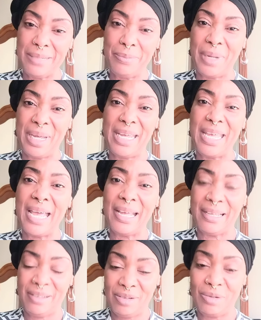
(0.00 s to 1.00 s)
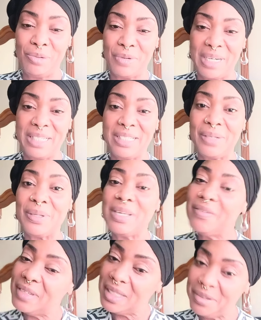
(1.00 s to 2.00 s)
bit, yeah? All right. So give
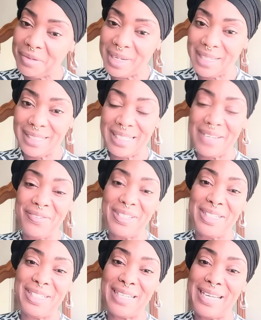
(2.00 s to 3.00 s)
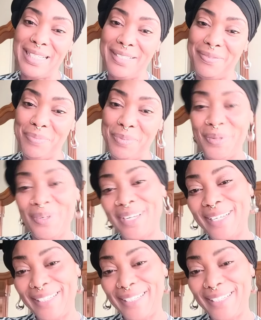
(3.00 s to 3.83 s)
us a ring. Seven Shades of Beauty.